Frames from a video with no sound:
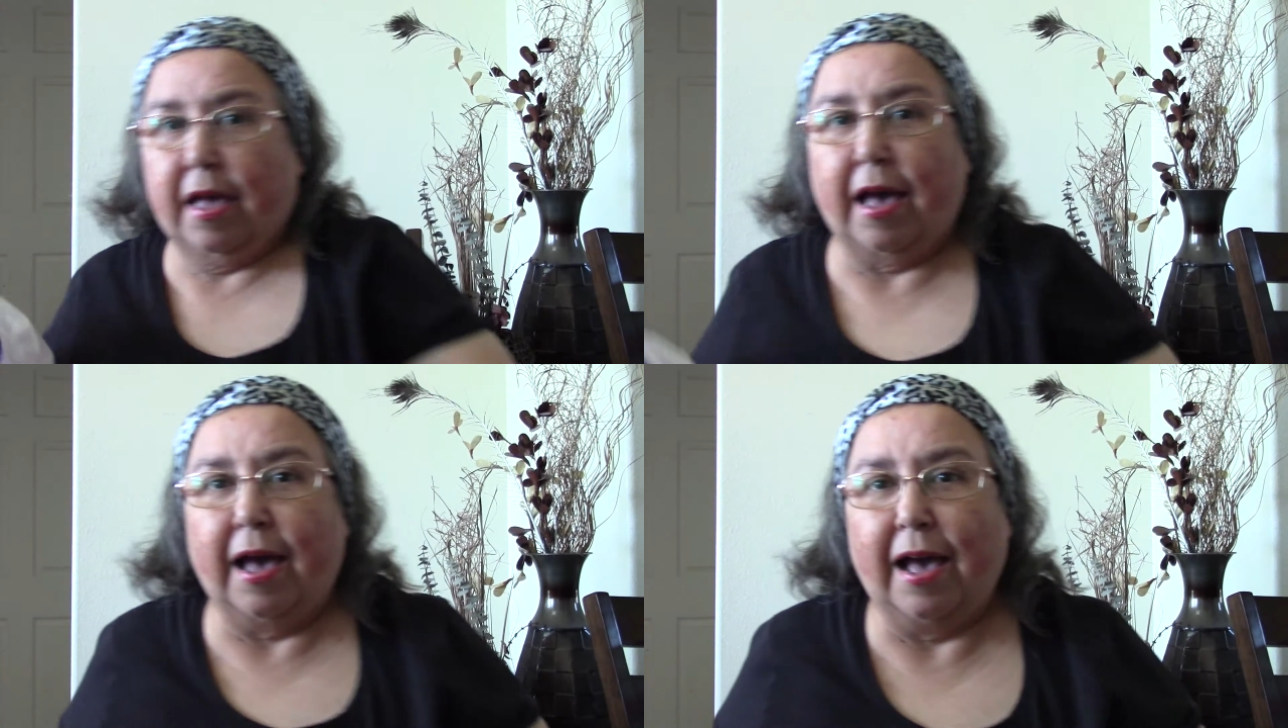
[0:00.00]

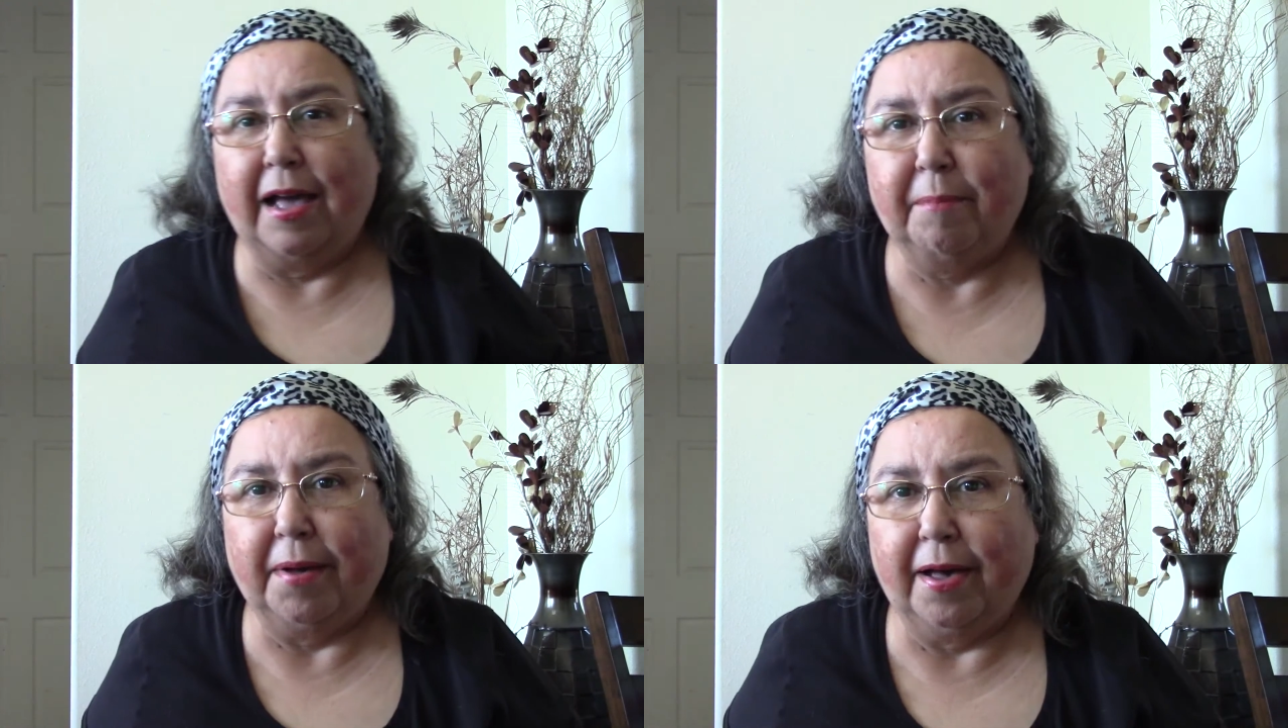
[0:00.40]
I
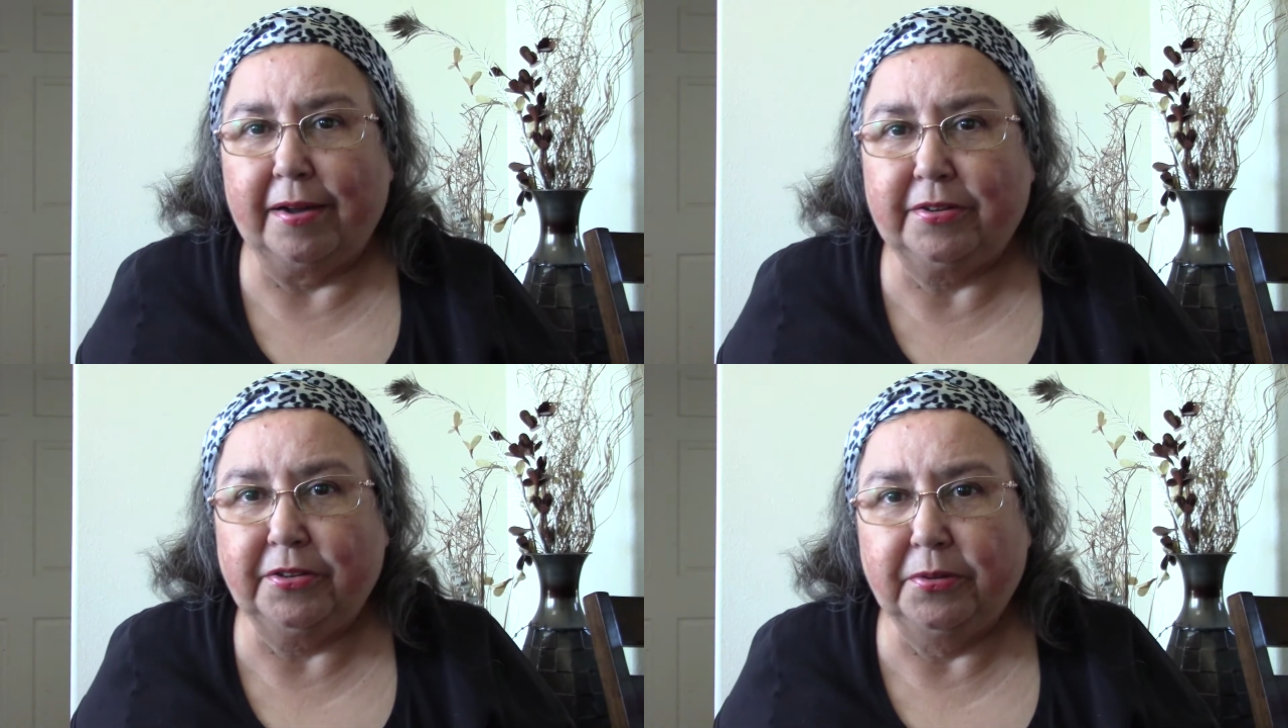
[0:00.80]

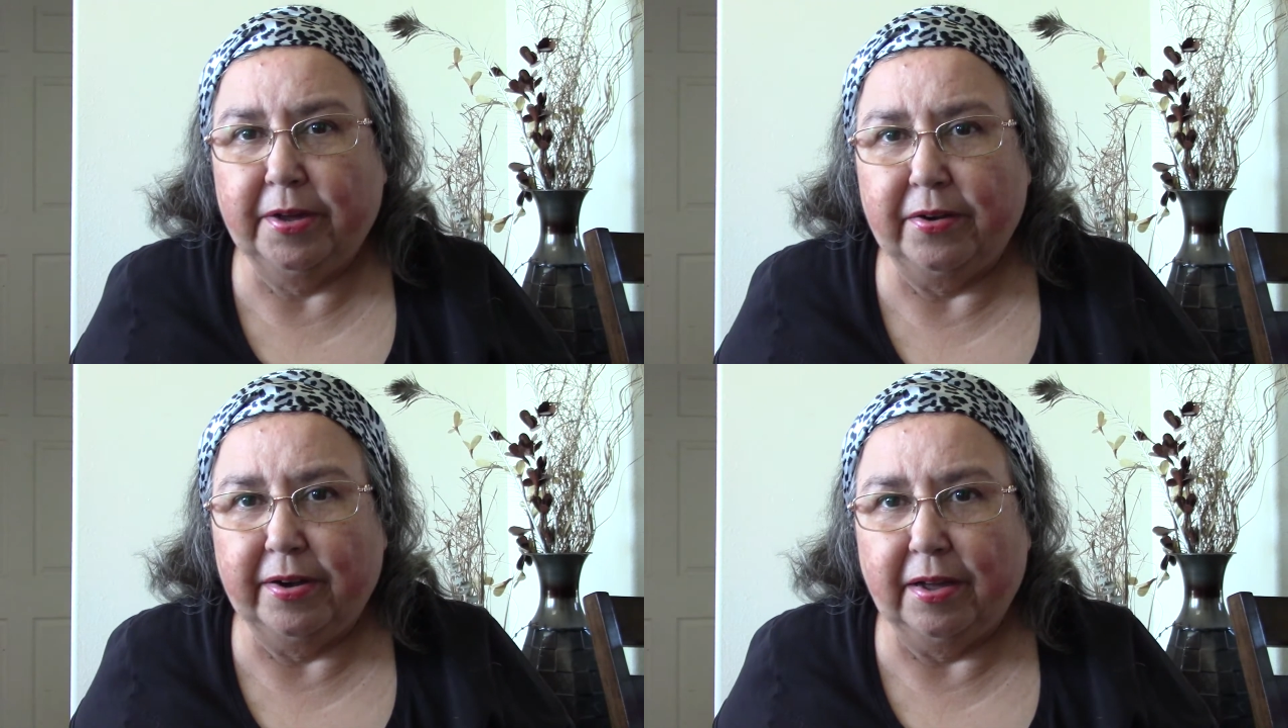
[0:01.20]
bought
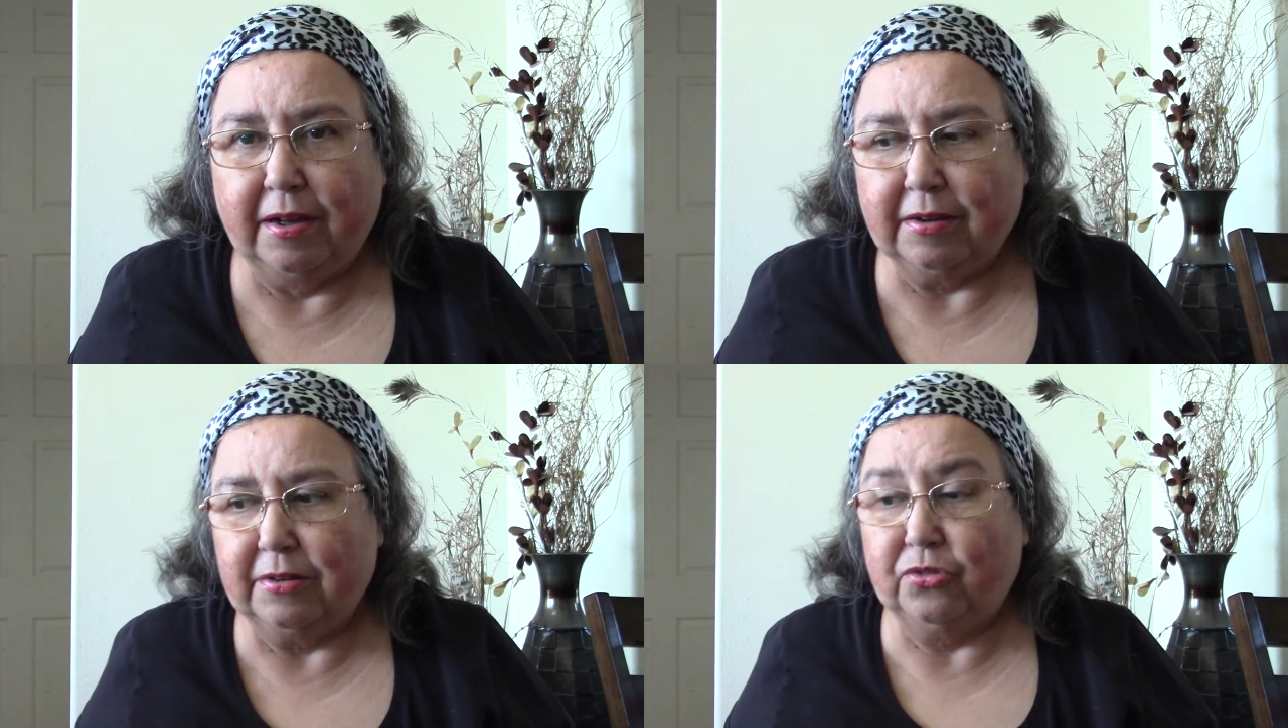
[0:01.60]

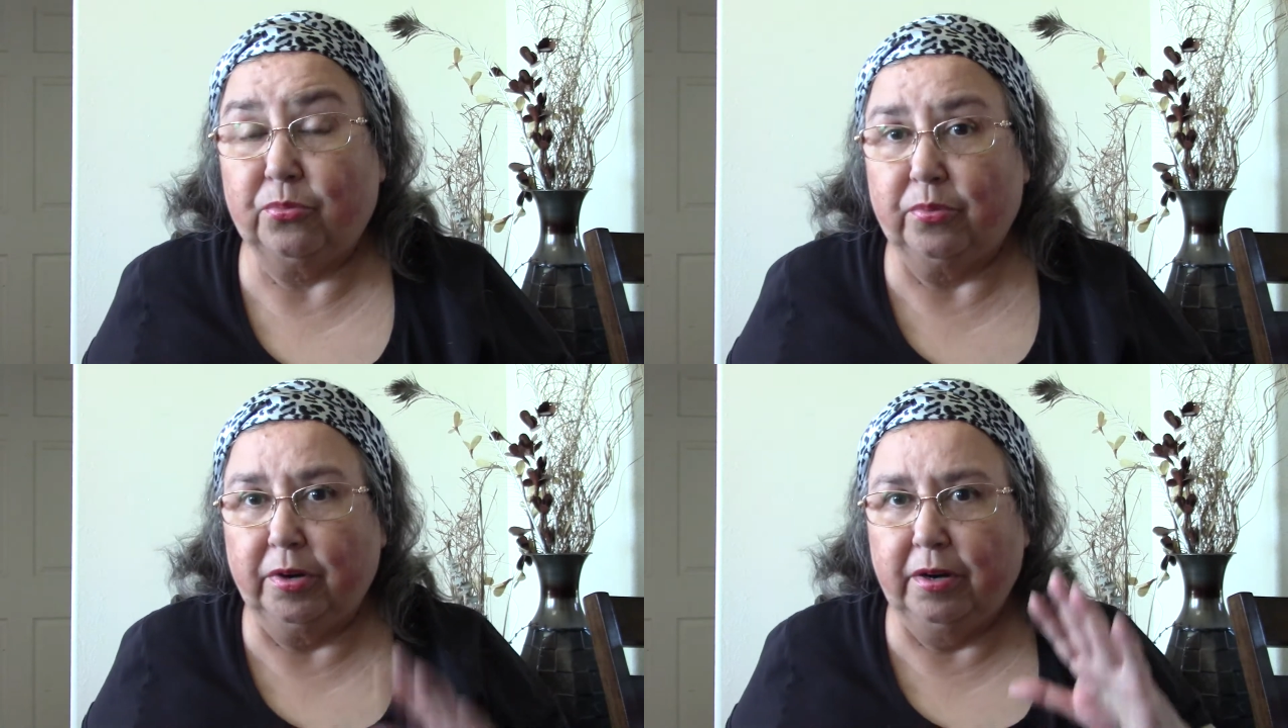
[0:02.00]
$200
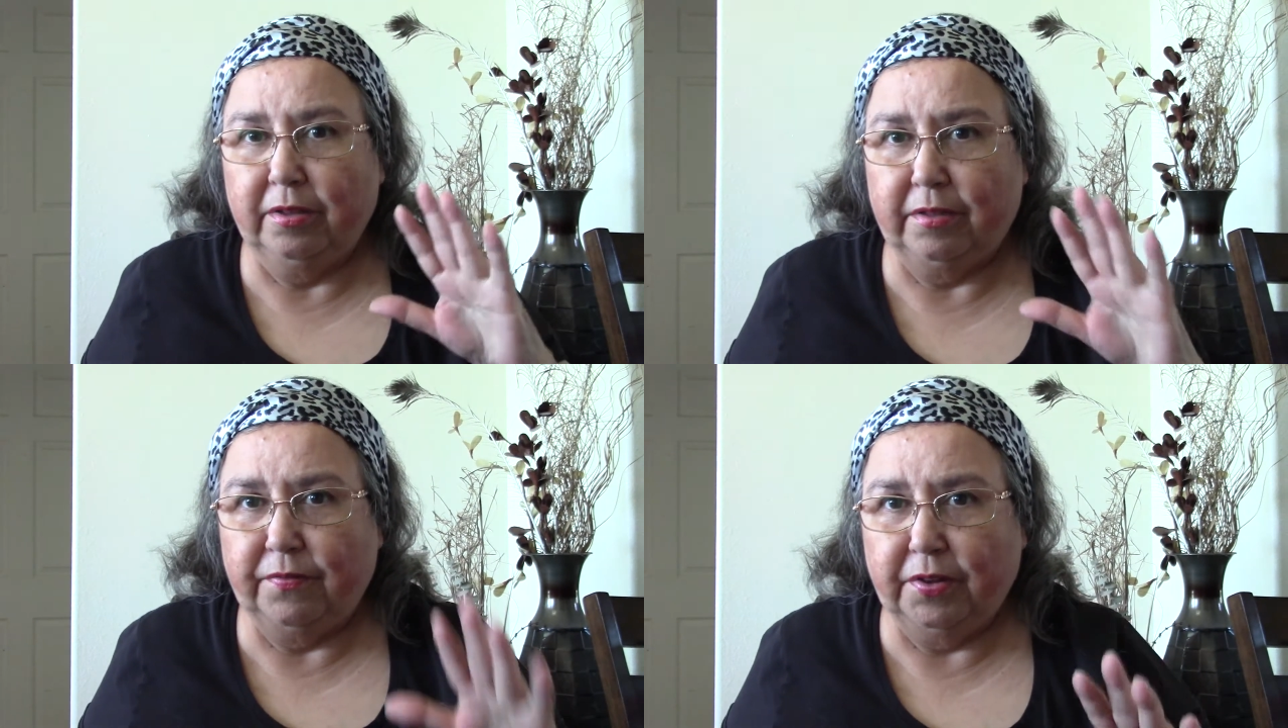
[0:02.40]

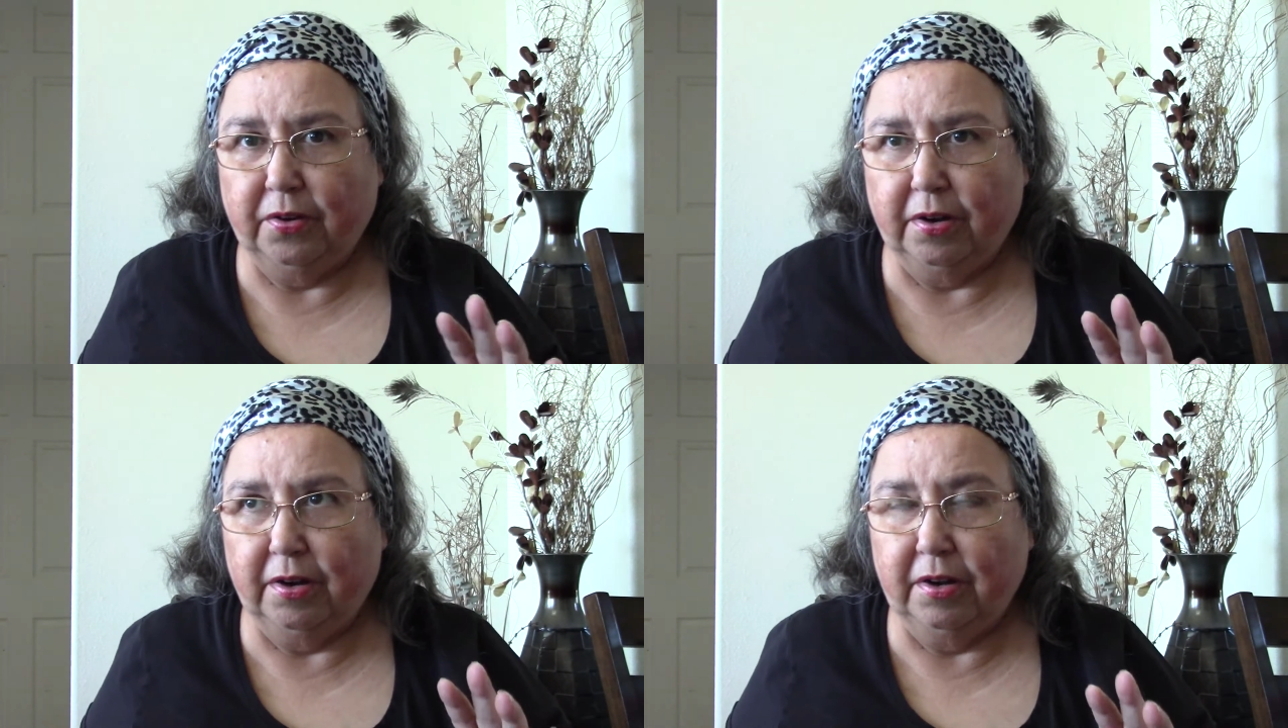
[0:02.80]
worth of
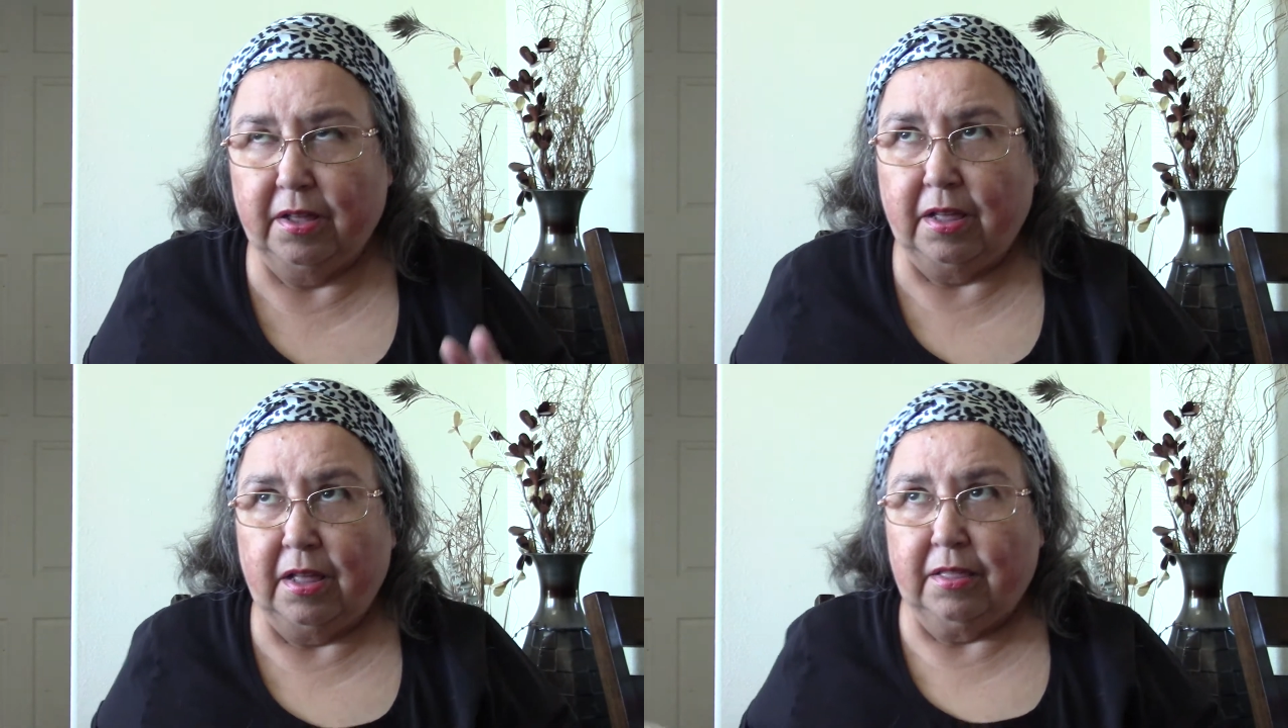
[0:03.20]
yarn
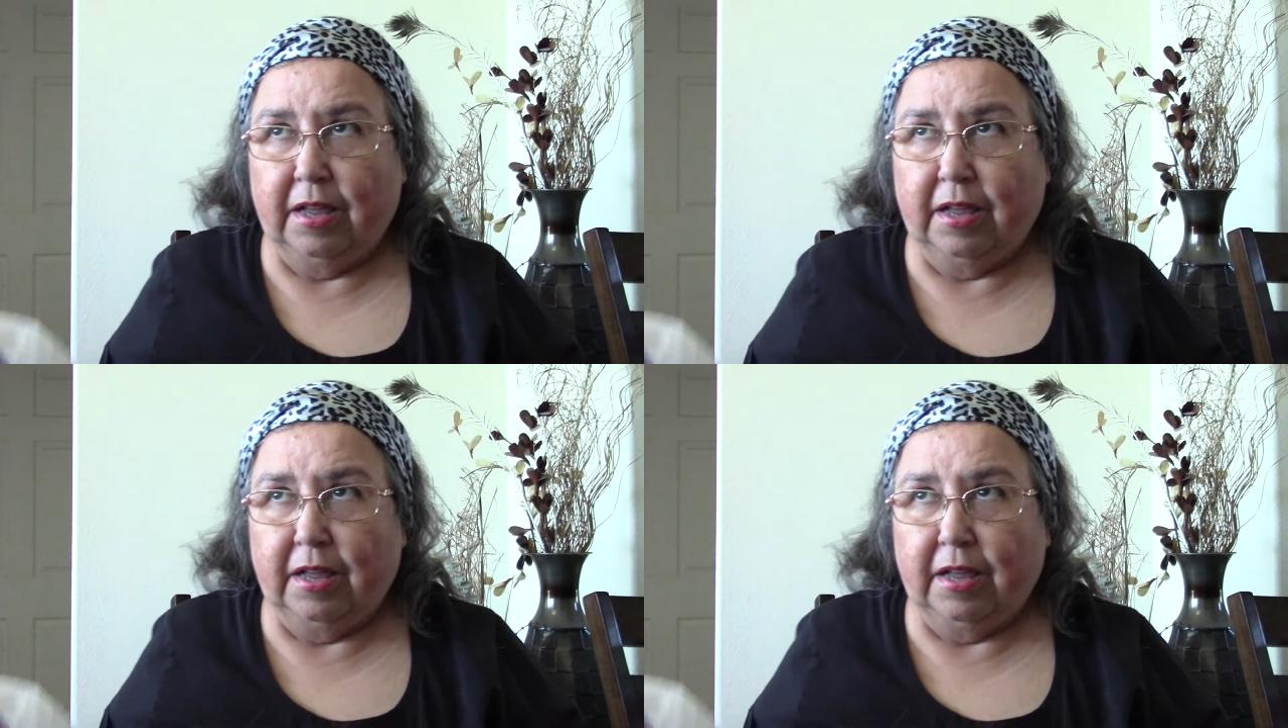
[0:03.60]
the